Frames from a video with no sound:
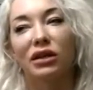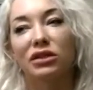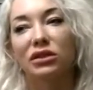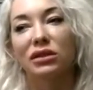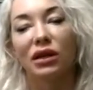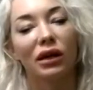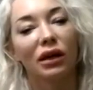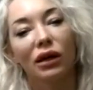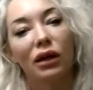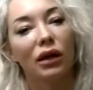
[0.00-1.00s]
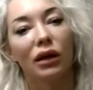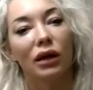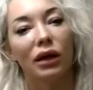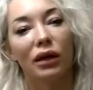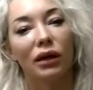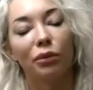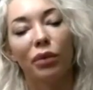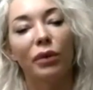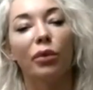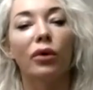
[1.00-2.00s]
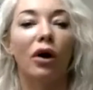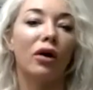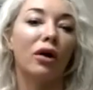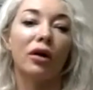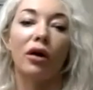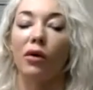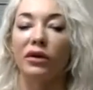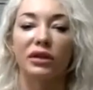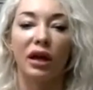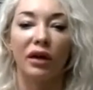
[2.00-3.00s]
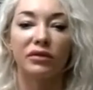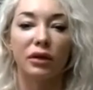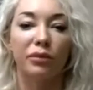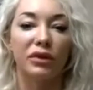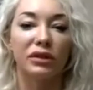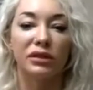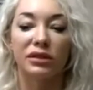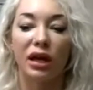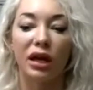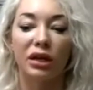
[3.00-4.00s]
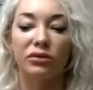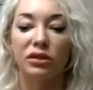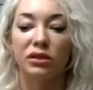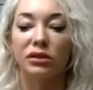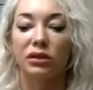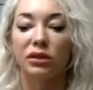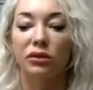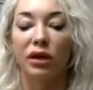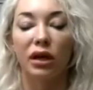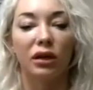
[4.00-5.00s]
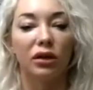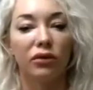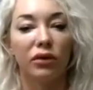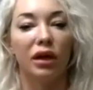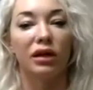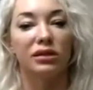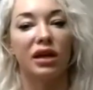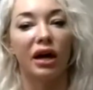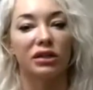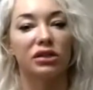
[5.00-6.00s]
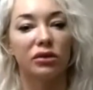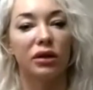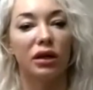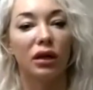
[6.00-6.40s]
And it's just like eh, people are always right. going to have something to say. You just you can't you can't attach to it.